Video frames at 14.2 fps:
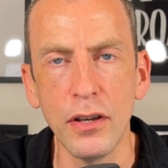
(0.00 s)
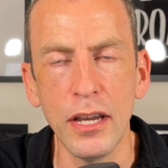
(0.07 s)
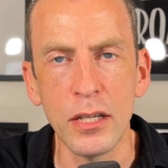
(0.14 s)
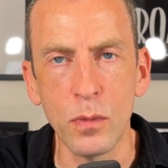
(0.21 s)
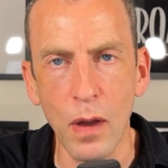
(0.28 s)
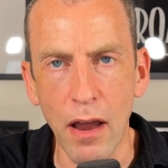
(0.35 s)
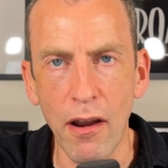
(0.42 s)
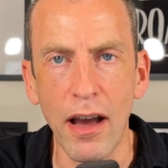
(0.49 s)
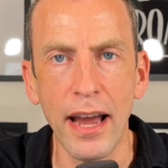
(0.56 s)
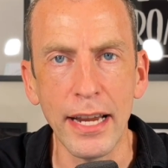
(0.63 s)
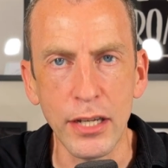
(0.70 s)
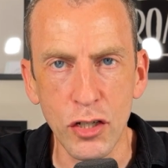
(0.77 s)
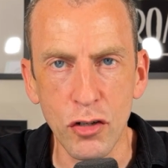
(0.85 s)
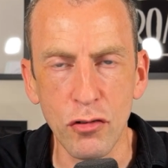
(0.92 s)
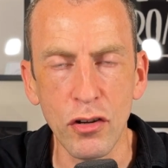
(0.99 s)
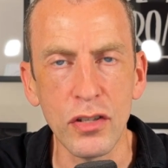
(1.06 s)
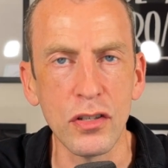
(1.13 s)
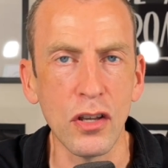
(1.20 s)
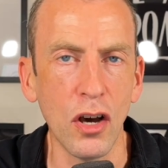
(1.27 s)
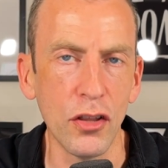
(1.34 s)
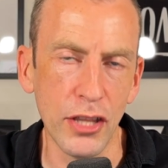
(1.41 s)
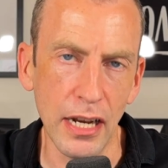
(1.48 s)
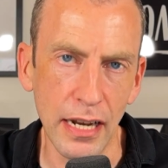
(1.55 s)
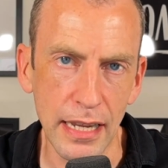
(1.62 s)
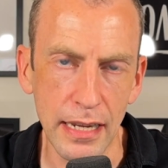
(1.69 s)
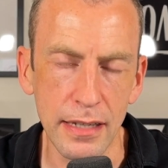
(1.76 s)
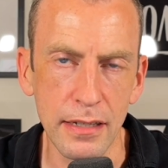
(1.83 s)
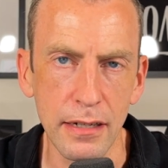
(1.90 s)
is where I trust God the
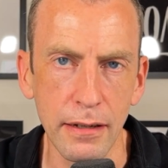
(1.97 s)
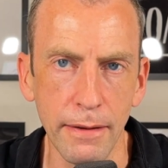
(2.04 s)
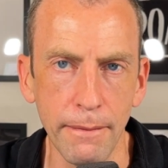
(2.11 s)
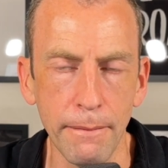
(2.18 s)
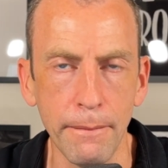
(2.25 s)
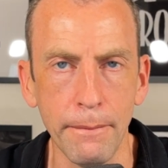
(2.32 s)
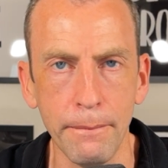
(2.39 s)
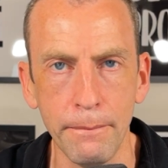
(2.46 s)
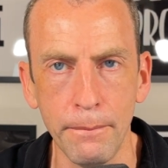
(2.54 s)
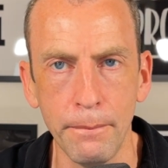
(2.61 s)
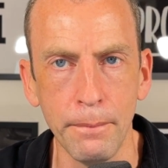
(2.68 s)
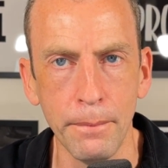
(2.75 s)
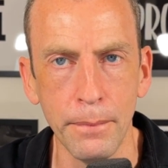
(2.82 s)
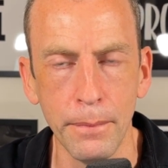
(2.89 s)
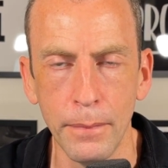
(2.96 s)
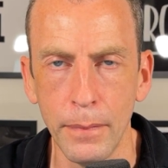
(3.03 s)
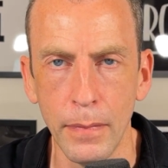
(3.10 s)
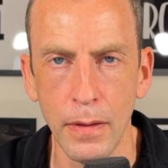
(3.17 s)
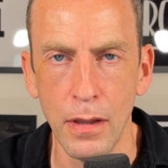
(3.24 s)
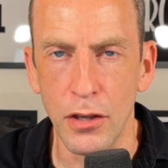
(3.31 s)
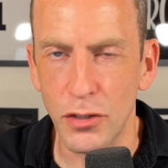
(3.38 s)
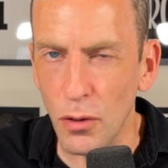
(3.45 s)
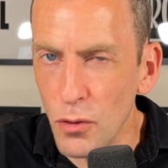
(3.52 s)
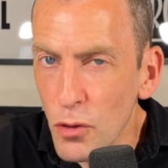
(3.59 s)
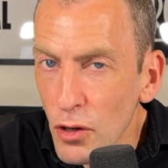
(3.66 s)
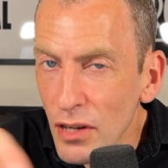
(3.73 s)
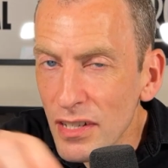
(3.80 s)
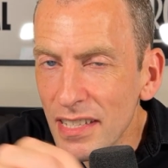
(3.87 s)
least. So
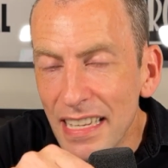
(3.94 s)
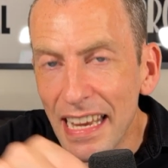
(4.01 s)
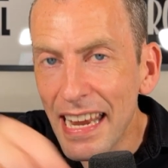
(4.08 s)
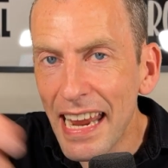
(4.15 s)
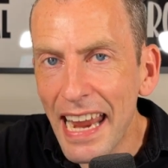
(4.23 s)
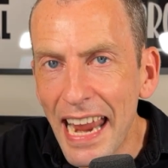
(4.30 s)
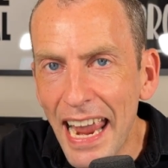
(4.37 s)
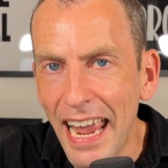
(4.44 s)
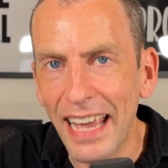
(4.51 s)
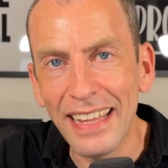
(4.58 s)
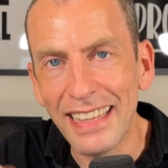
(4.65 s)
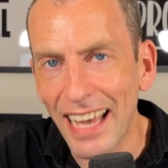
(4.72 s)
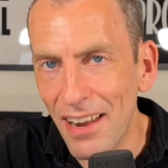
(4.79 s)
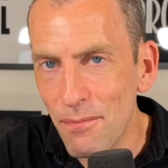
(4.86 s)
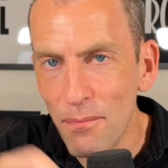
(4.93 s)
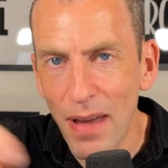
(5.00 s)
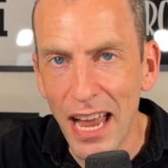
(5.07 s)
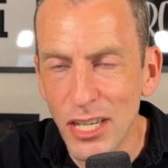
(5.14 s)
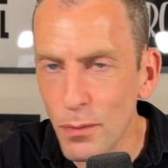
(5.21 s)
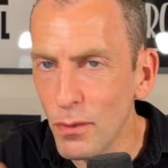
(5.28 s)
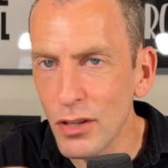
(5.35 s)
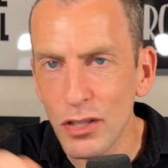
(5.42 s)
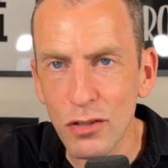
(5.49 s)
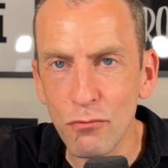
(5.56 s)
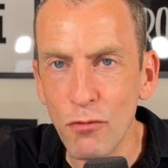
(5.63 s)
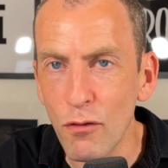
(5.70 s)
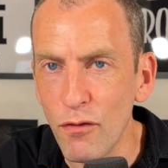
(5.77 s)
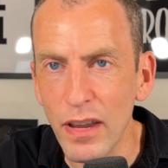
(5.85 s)
you can see here that measurements
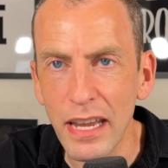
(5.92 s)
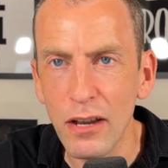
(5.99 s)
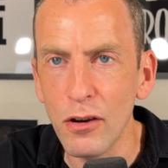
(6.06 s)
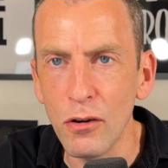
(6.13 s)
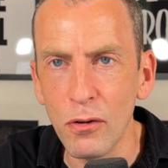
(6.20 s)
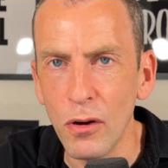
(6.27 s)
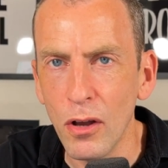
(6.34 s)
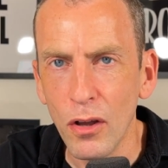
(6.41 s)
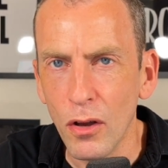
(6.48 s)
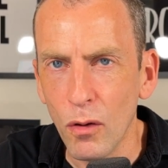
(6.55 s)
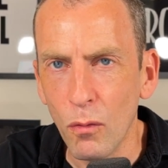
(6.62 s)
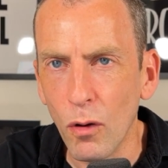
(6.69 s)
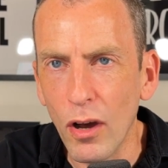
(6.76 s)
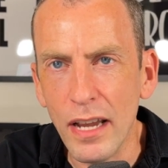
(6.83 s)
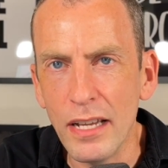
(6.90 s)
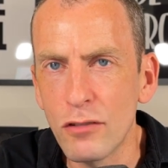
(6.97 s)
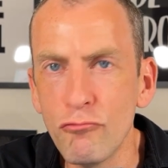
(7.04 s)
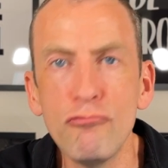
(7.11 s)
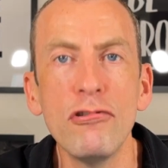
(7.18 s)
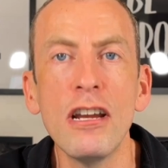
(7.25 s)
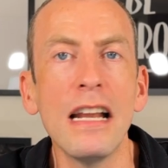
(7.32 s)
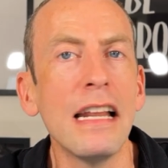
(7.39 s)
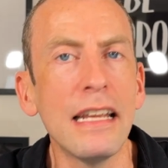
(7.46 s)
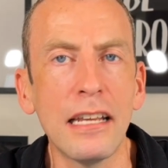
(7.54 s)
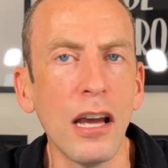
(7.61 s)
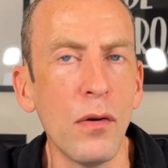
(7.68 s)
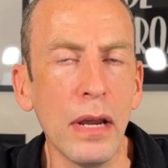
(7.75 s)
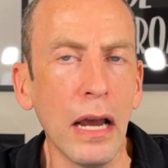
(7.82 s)
reveal what is really
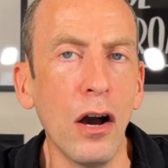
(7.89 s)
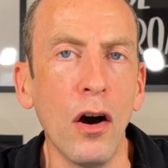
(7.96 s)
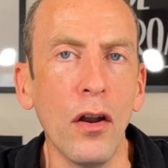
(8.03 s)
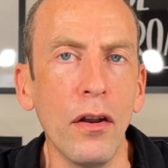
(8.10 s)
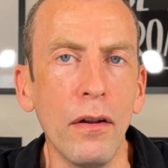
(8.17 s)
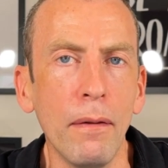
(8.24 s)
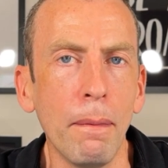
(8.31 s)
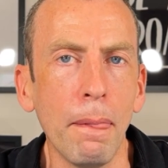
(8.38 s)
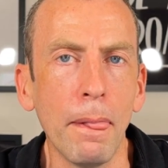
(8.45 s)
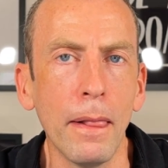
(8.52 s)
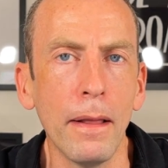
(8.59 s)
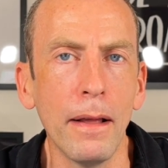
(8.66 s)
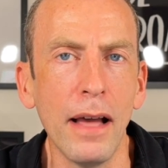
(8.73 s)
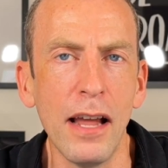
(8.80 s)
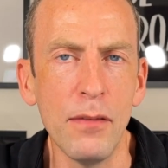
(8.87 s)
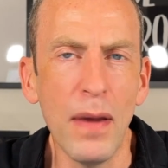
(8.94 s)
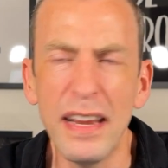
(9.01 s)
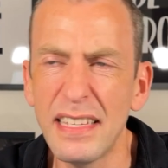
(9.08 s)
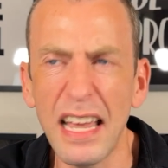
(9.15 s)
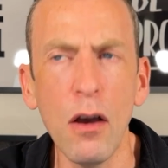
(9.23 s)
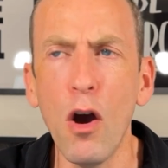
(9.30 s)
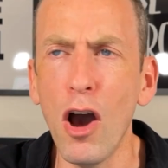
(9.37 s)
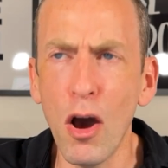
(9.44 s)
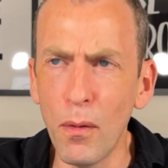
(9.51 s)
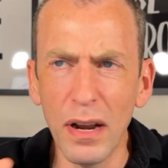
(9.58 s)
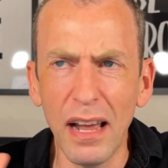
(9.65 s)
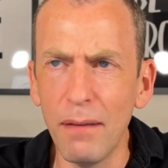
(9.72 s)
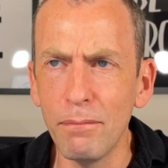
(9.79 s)
going on. And you may say, oh,
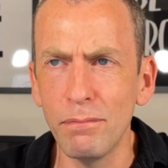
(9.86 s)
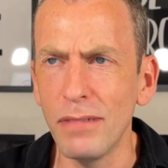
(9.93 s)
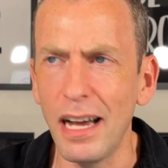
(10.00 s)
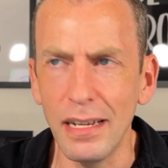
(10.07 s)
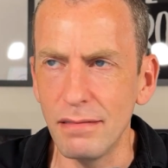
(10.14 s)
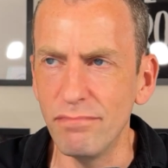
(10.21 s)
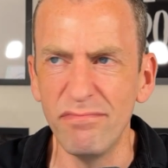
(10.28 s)
well, I'm, I,